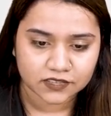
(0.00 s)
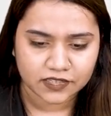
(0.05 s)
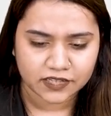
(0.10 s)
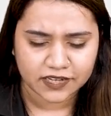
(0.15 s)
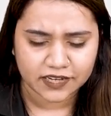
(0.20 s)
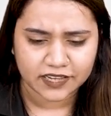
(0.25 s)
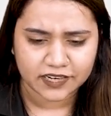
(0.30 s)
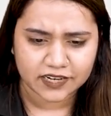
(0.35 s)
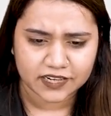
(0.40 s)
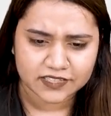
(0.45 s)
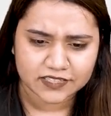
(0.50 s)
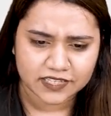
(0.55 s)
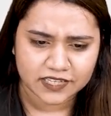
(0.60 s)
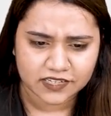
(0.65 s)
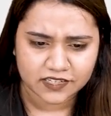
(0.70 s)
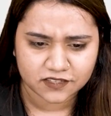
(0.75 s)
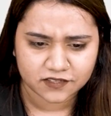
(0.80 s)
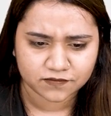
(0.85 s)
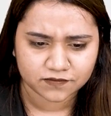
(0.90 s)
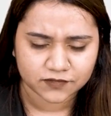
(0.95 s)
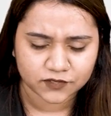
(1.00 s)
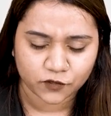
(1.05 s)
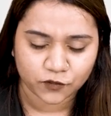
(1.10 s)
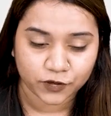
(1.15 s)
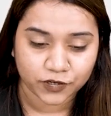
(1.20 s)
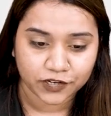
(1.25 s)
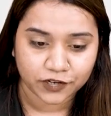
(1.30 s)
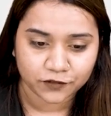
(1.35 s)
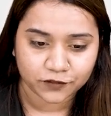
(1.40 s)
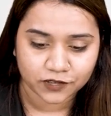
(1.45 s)
NSN,
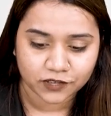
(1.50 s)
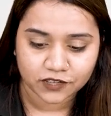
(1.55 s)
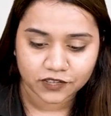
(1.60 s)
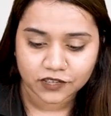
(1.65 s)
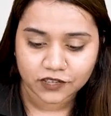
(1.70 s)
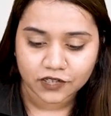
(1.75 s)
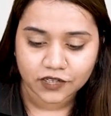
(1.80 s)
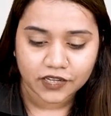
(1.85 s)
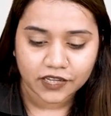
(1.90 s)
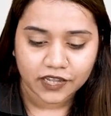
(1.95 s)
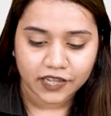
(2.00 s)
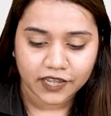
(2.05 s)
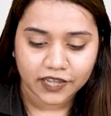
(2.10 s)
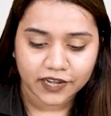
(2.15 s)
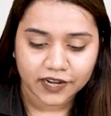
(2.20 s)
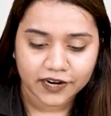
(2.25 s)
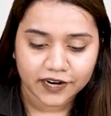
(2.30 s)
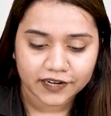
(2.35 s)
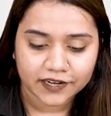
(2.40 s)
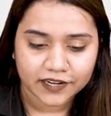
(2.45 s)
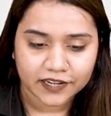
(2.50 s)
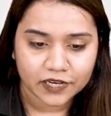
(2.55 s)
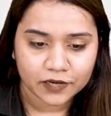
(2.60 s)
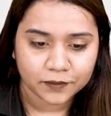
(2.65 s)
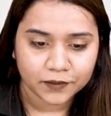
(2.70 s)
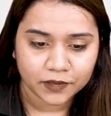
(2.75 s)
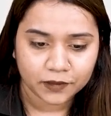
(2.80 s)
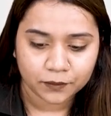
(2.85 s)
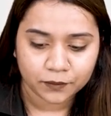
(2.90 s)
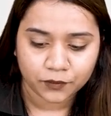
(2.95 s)
whatever. And I'll
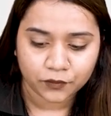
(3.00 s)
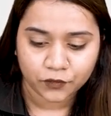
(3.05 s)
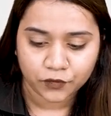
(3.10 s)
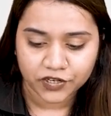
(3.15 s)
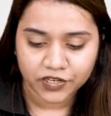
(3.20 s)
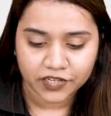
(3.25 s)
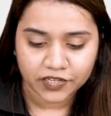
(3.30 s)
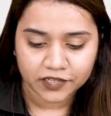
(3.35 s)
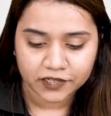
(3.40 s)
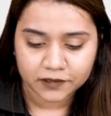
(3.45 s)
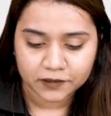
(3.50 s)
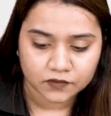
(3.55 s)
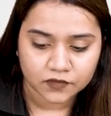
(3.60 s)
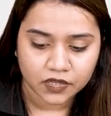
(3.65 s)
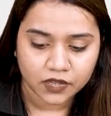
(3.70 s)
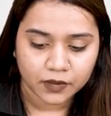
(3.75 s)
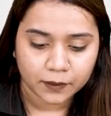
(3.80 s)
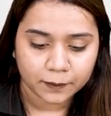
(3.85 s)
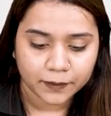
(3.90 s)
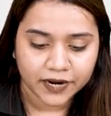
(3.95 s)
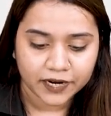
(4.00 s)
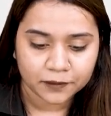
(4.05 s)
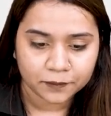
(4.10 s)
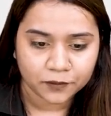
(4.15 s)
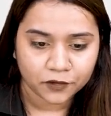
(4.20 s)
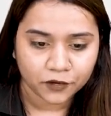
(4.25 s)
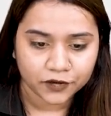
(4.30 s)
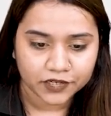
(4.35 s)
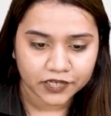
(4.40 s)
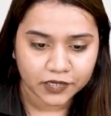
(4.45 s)
be importing
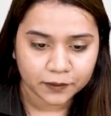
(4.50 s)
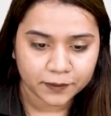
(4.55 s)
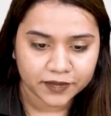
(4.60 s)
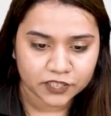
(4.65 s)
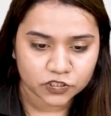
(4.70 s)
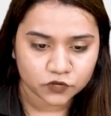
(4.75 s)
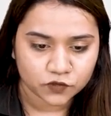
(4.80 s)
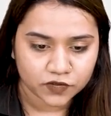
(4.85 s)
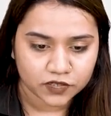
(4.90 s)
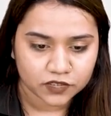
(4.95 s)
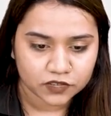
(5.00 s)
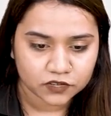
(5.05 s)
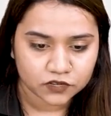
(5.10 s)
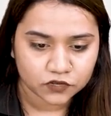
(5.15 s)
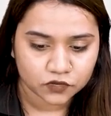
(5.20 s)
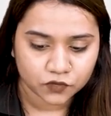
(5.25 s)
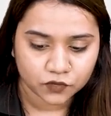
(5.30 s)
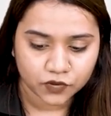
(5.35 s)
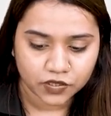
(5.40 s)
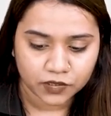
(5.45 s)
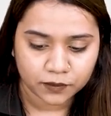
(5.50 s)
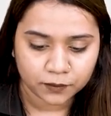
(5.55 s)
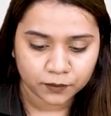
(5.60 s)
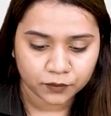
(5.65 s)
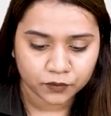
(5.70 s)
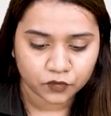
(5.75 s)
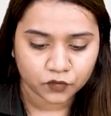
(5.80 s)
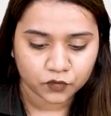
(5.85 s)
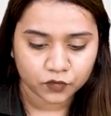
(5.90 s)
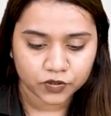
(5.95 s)
matplotlib as well. So
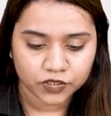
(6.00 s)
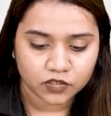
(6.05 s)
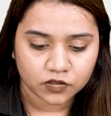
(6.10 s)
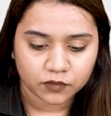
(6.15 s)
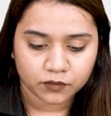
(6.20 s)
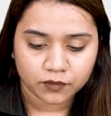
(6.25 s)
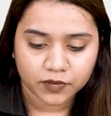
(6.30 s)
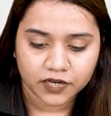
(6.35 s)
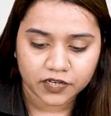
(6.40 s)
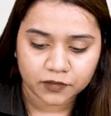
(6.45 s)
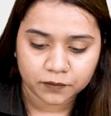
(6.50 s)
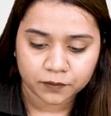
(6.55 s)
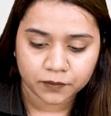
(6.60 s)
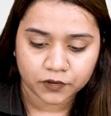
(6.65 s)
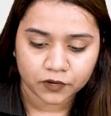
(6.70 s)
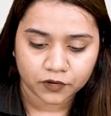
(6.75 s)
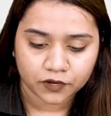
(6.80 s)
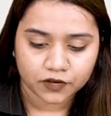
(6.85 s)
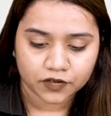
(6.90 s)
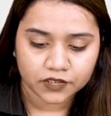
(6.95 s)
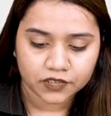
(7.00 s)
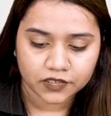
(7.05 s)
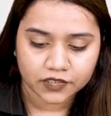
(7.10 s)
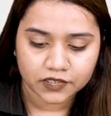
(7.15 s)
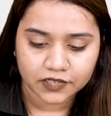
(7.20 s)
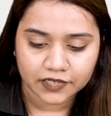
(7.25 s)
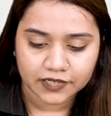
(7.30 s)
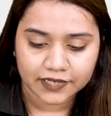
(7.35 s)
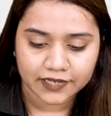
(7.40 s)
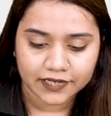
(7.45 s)
import
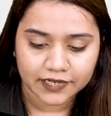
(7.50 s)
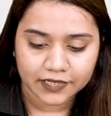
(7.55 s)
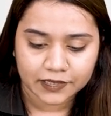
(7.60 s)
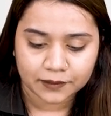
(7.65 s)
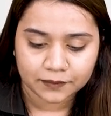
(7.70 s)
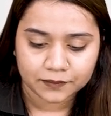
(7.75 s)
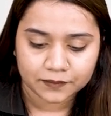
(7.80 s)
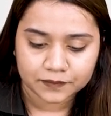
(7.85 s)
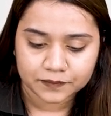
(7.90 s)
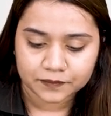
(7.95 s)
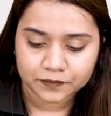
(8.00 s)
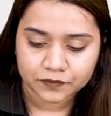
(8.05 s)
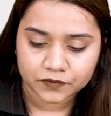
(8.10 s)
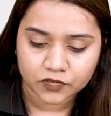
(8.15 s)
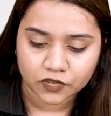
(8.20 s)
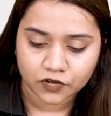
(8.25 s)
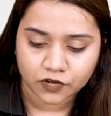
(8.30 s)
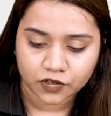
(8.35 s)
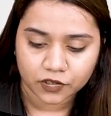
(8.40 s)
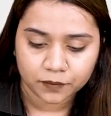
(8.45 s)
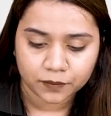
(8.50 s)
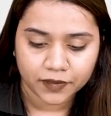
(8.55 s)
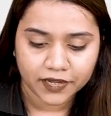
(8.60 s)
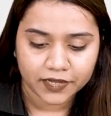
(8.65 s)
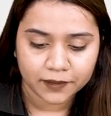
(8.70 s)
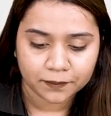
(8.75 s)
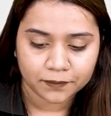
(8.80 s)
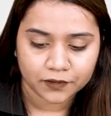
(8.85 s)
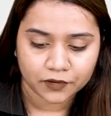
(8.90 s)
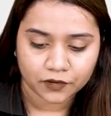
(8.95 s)

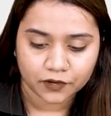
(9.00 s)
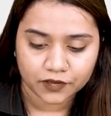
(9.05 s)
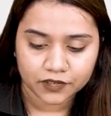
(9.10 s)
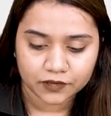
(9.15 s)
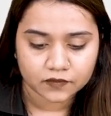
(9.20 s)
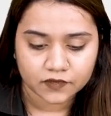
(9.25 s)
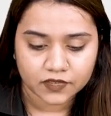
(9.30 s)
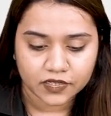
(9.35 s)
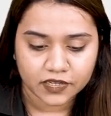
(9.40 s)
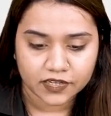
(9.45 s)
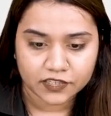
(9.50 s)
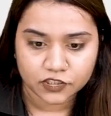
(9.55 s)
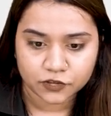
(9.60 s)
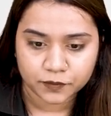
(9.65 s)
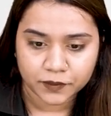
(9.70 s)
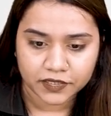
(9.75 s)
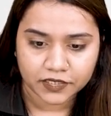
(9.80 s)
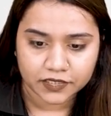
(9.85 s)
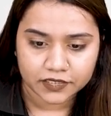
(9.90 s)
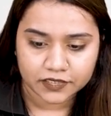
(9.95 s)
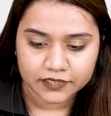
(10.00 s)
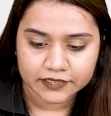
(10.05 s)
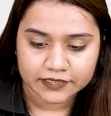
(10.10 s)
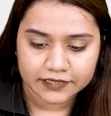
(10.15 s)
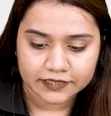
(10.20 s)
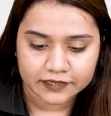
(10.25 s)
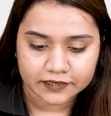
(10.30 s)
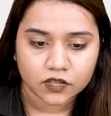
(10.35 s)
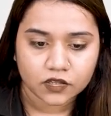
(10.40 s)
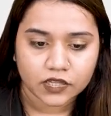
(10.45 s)
matplotlib.pyplot as
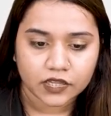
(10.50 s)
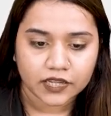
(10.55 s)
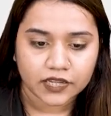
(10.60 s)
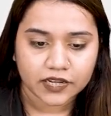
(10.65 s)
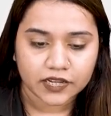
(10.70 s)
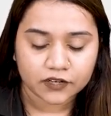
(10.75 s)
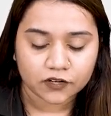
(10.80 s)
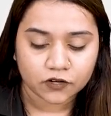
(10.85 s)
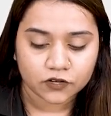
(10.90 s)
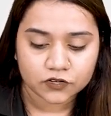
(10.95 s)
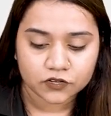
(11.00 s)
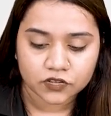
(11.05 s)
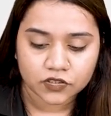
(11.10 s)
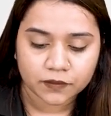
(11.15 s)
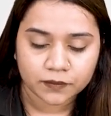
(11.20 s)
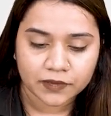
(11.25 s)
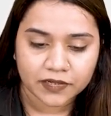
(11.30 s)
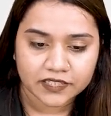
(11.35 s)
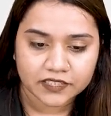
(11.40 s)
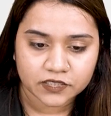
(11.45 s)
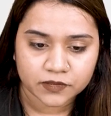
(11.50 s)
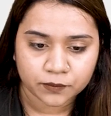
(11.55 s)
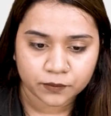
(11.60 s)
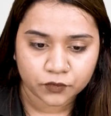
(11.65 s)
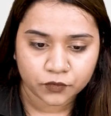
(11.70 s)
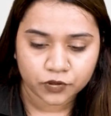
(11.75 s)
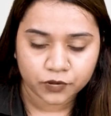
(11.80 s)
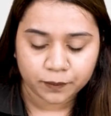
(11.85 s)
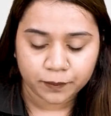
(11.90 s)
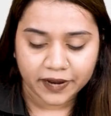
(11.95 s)
plt. And also let's
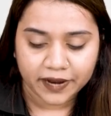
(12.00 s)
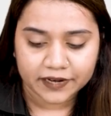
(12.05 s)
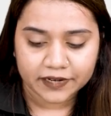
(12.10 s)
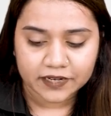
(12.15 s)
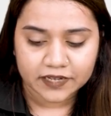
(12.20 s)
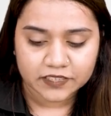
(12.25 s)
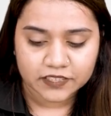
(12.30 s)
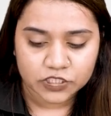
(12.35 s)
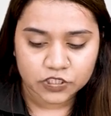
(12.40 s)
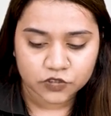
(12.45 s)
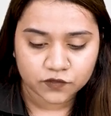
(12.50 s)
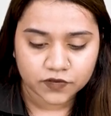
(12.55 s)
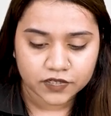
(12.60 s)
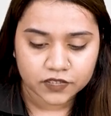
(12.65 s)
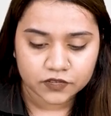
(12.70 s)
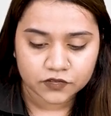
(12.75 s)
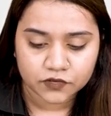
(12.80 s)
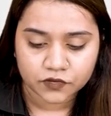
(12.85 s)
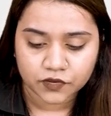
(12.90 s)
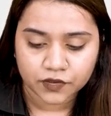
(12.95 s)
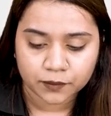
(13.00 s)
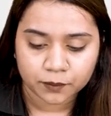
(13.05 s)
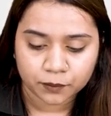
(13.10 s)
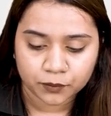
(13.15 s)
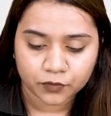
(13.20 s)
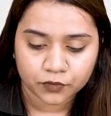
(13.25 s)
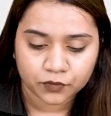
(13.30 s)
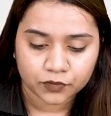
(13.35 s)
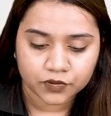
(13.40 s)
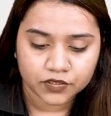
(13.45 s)
import pandas as well. So
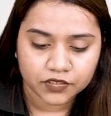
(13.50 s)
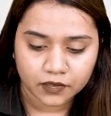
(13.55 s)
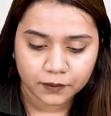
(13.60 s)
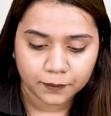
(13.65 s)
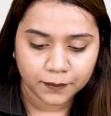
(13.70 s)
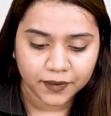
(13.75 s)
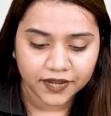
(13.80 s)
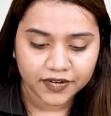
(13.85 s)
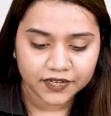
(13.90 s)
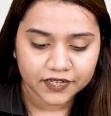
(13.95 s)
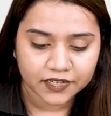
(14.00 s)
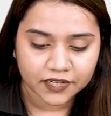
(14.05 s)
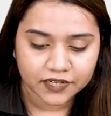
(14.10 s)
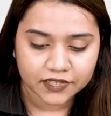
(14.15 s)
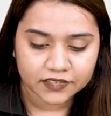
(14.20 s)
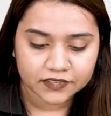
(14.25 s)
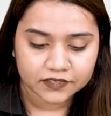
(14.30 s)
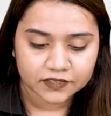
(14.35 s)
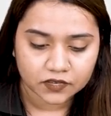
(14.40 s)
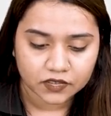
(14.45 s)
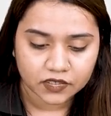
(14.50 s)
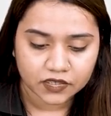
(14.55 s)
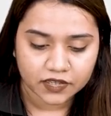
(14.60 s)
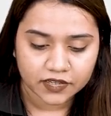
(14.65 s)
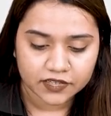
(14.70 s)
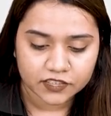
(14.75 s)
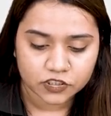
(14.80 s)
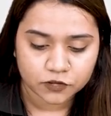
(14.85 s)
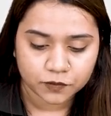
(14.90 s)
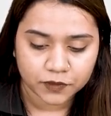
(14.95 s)
import pandas
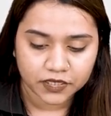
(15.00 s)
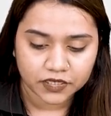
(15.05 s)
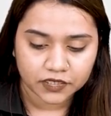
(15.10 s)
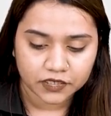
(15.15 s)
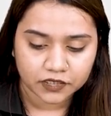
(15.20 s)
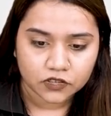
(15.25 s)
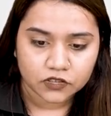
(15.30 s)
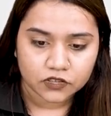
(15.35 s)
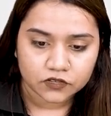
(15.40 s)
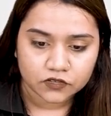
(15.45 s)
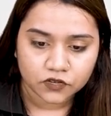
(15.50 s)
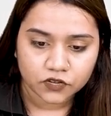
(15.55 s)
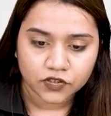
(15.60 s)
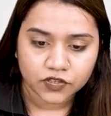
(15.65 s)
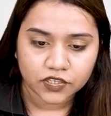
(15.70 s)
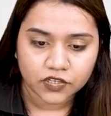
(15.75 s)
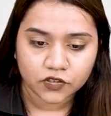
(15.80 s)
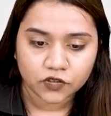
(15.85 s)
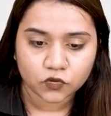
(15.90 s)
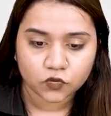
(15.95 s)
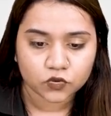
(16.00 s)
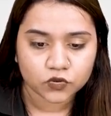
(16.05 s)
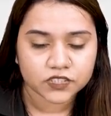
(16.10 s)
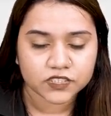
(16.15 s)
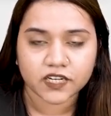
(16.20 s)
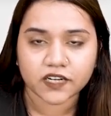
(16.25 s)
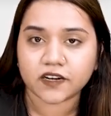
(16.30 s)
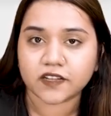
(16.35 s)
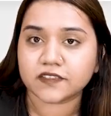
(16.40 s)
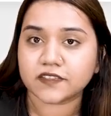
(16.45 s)
as pd. So you can use
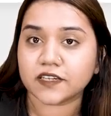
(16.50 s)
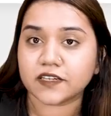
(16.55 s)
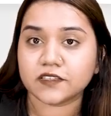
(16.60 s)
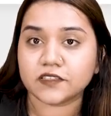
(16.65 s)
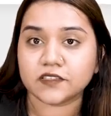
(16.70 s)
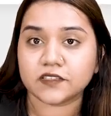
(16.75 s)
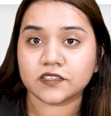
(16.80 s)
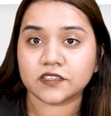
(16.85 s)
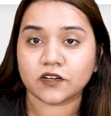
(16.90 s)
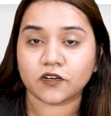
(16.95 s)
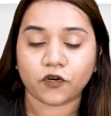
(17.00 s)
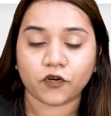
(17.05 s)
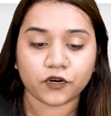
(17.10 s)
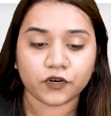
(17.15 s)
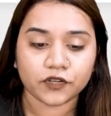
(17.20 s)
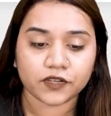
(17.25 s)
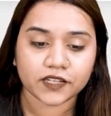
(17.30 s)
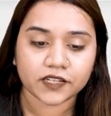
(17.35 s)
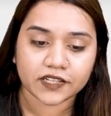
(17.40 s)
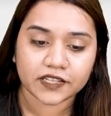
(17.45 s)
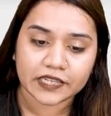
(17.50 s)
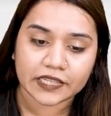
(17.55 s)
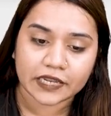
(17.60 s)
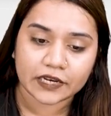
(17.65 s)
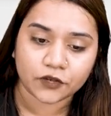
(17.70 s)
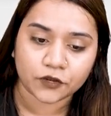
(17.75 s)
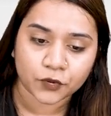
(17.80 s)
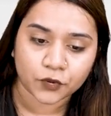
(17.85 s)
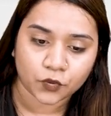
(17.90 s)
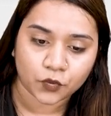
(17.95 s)
datasets or you can create
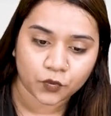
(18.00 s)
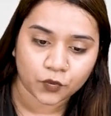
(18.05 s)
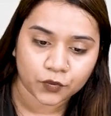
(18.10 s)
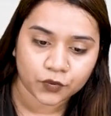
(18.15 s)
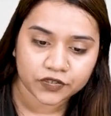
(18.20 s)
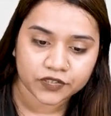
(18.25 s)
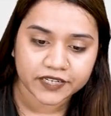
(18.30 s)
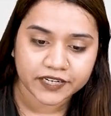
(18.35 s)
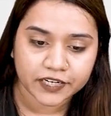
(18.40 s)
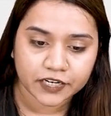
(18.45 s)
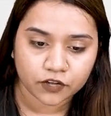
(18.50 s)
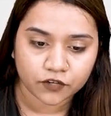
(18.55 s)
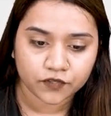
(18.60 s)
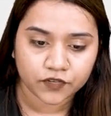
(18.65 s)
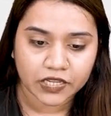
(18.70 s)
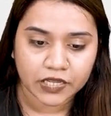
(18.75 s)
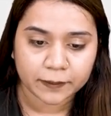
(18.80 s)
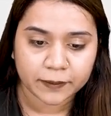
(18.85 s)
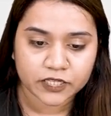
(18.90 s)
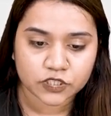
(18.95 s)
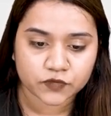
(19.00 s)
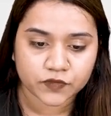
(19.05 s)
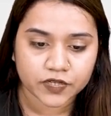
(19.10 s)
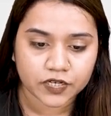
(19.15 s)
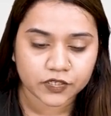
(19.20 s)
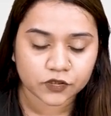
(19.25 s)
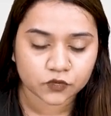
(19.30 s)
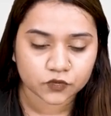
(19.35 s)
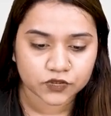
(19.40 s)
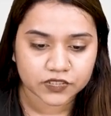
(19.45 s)
your own data frame as well
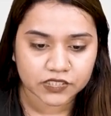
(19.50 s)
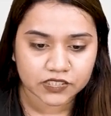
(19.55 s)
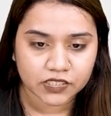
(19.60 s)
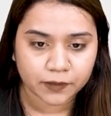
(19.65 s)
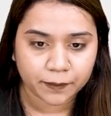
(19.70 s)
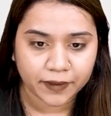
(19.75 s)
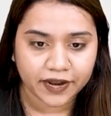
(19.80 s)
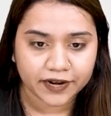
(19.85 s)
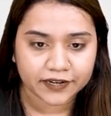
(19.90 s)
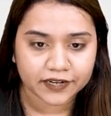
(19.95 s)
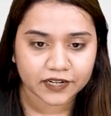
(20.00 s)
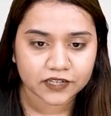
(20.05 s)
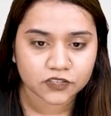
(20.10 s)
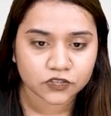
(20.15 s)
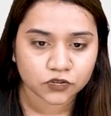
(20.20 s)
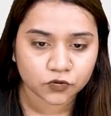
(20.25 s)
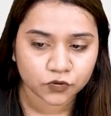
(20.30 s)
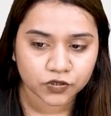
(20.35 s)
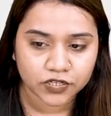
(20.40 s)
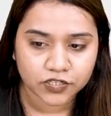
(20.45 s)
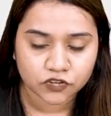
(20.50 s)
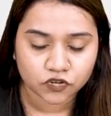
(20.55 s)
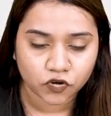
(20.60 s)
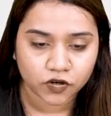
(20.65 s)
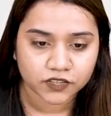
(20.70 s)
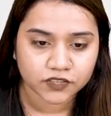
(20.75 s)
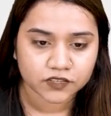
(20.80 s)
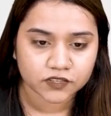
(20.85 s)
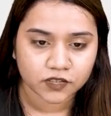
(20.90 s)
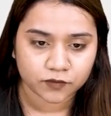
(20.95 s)
using the pandas. Totally
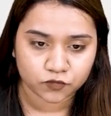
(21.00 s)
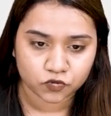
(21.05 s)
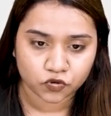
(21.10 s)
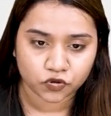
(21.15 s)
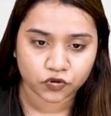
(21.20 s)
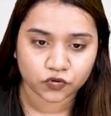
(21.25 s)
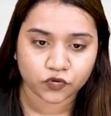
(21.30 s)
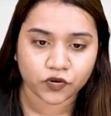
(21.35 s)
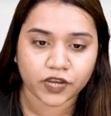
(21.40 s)
choice is up to you.